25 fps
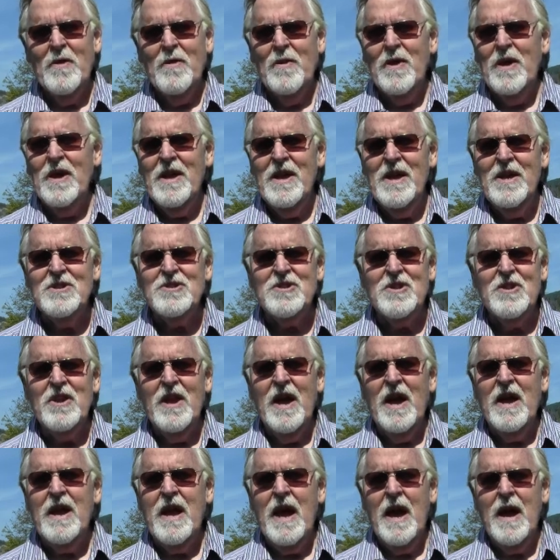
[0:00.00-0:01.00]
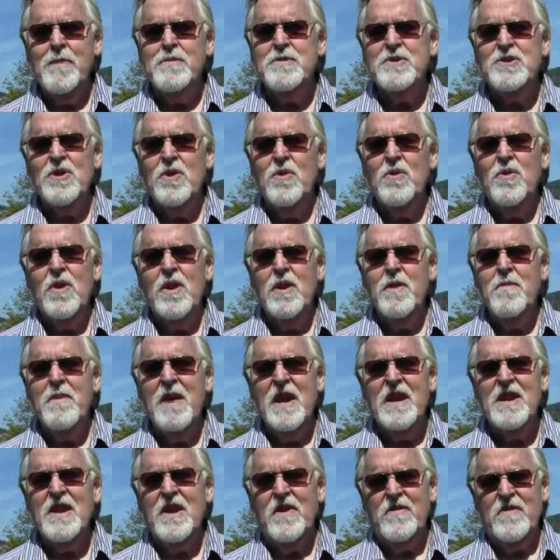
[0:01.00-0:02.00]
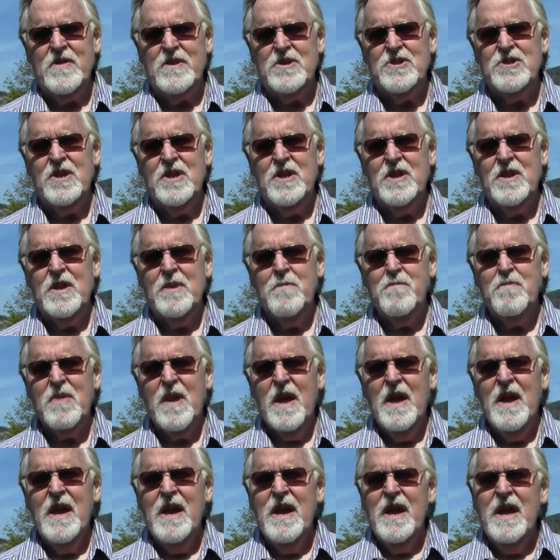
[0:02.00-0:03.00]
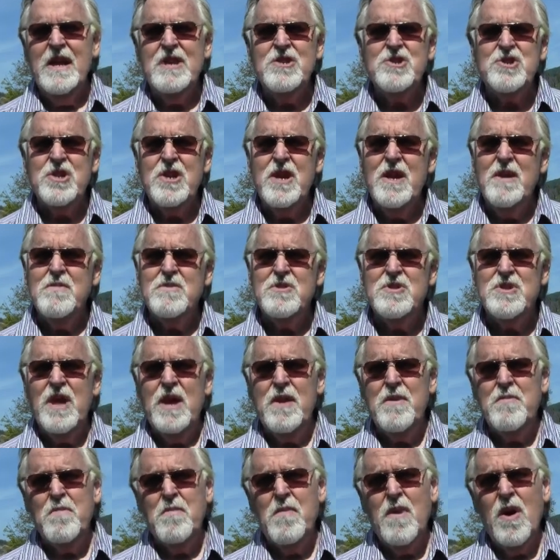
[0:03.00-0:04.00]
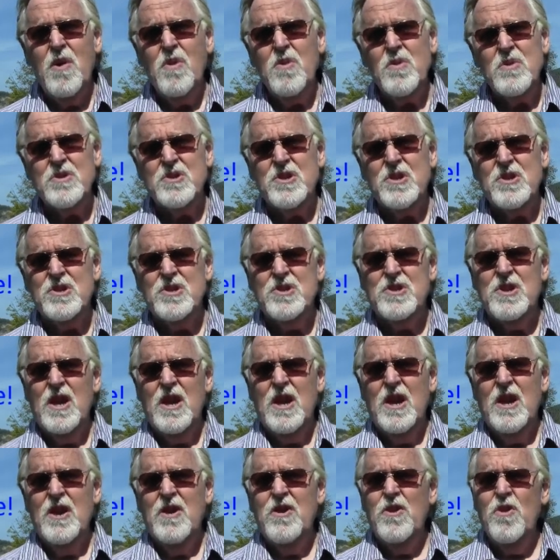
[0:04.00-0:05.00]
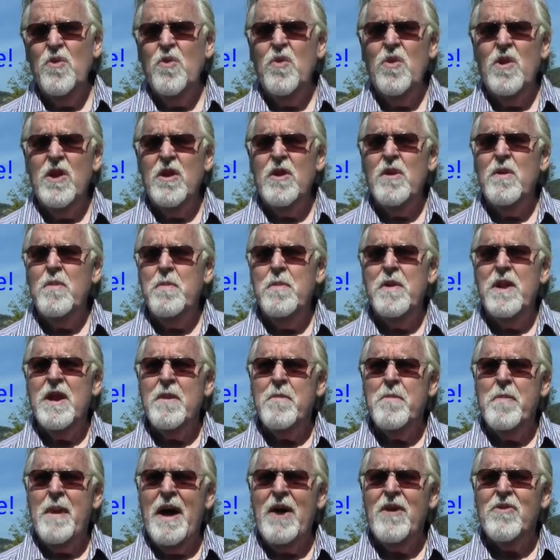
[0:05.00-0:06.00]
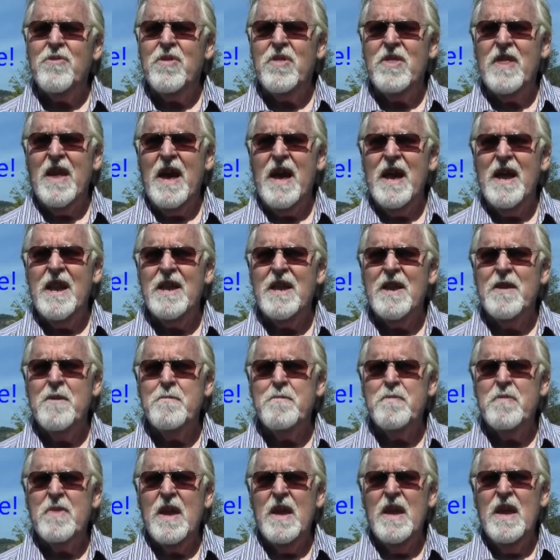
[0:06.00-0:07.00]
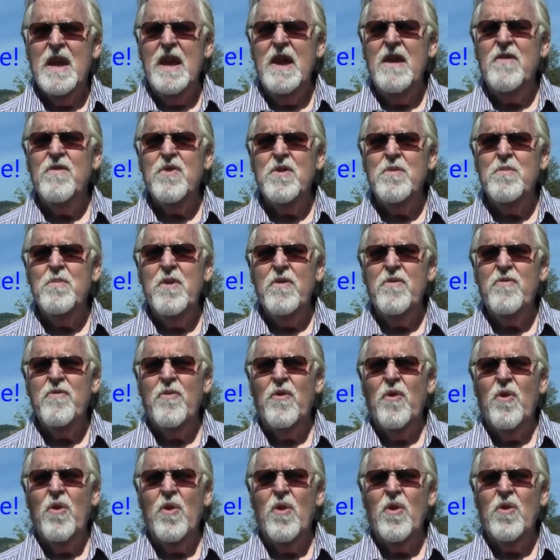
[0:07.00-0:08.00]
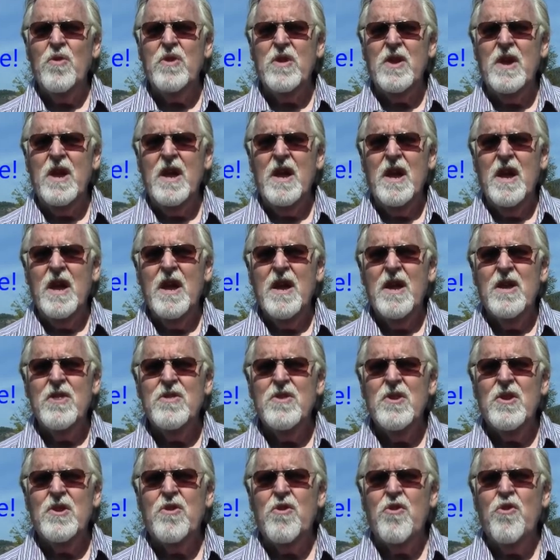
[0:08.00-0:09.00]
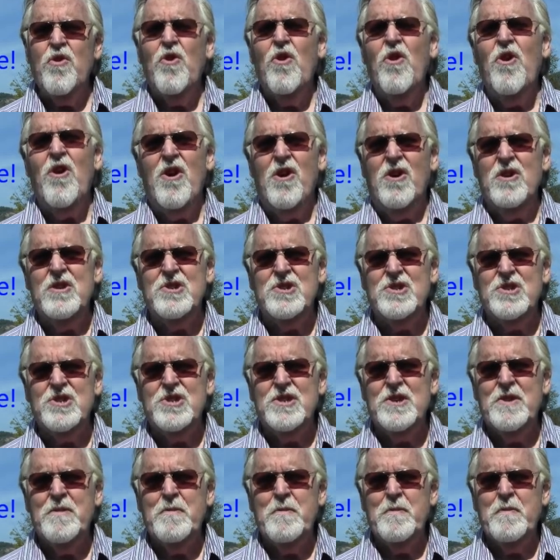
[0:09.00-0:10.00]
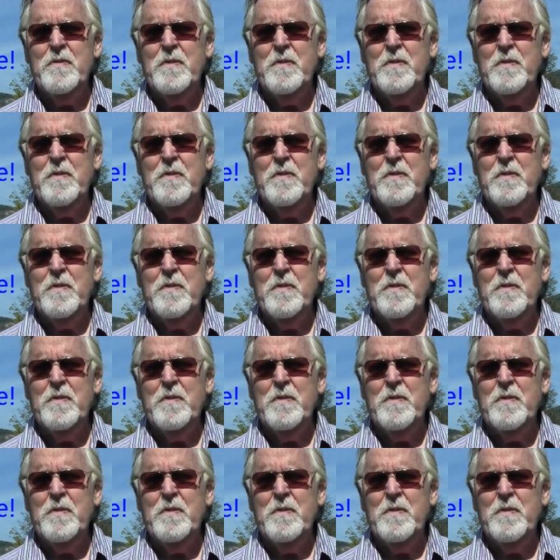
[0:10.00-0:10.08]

Well, isn't that absolutely magnificent? It seems that Moses knew a little bit about that even before the, the cross.